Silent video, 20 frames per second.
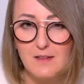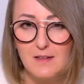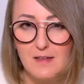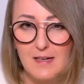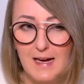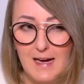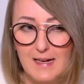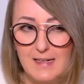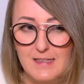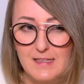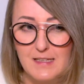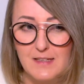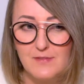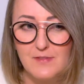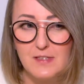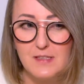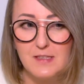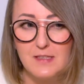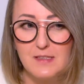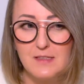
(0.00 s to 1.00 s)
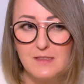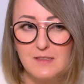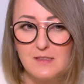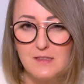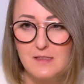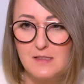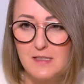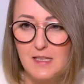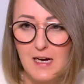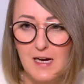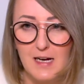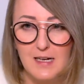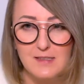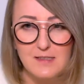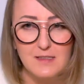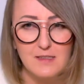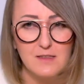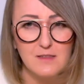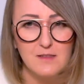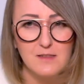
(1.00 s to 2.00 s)
activities,
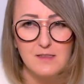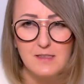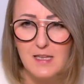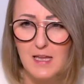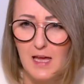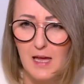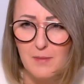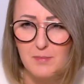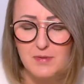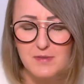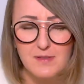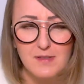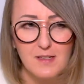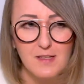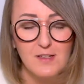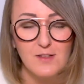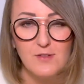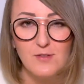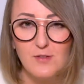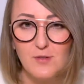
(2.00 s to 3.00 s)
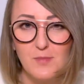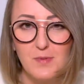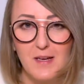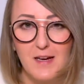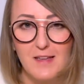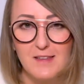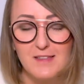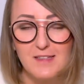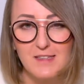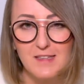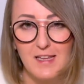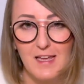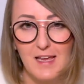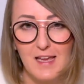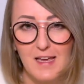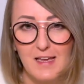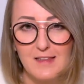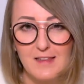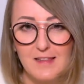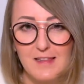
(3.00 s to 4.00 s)
tasks, steps to be
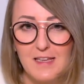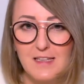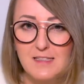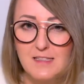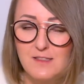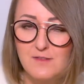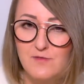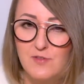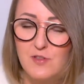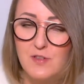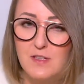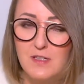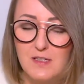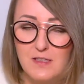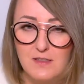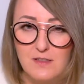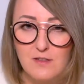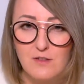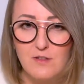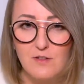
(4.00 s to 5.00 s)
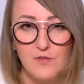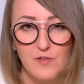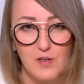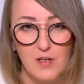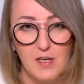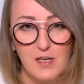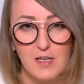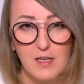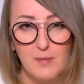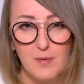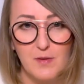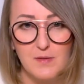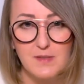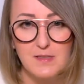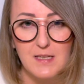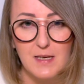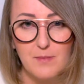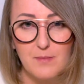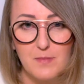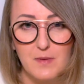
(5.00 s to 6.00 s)
undertaken that it's very easy to forget about
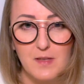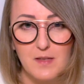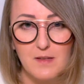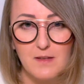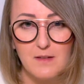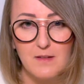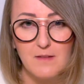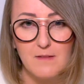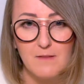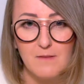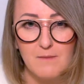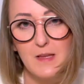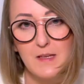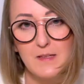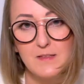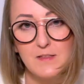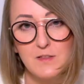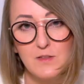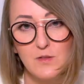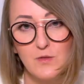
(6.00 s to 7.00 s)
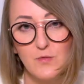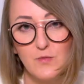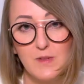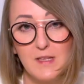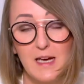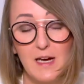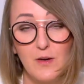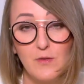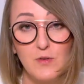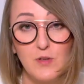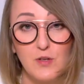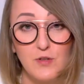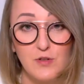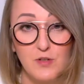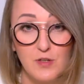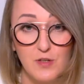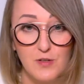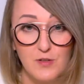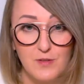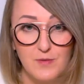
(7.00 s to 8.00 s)
something. So now your
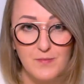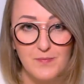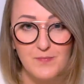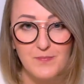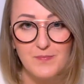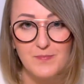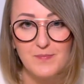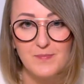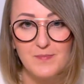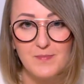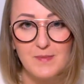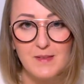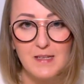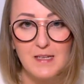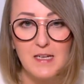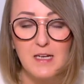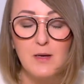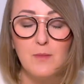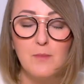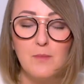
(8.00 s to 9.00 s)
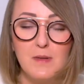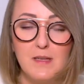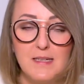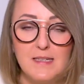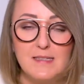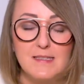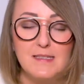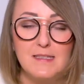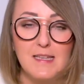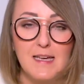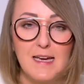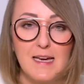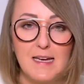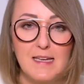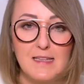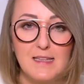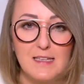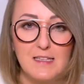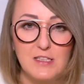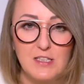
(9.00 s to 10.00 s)
turn. Please
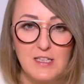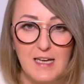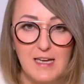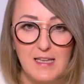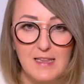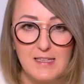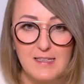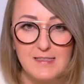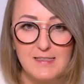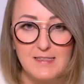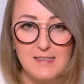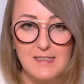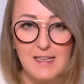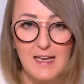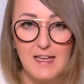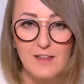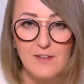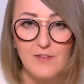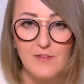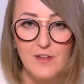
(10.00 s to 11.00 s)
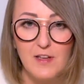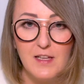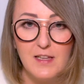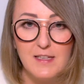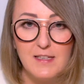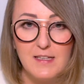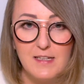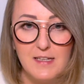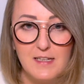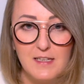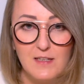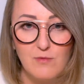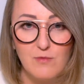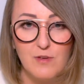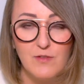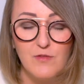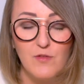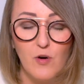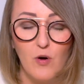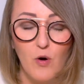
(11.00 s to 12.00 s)
take the checklist and fill it in
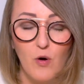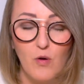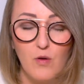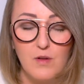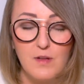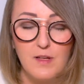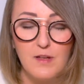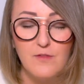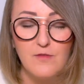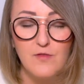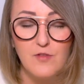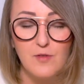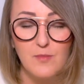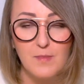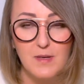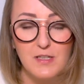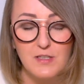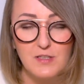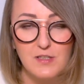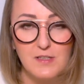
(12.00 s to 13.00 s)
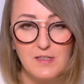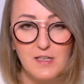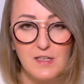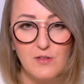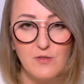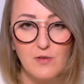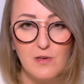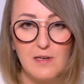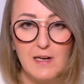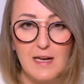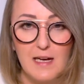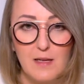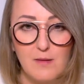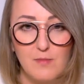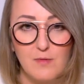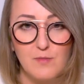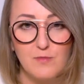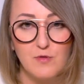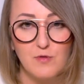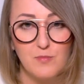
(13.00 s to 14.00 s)
with all information that you are
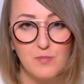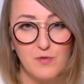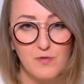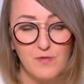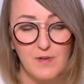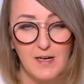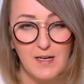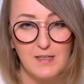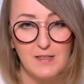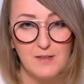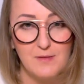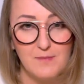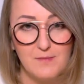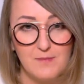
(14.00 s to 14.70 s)
able to provide.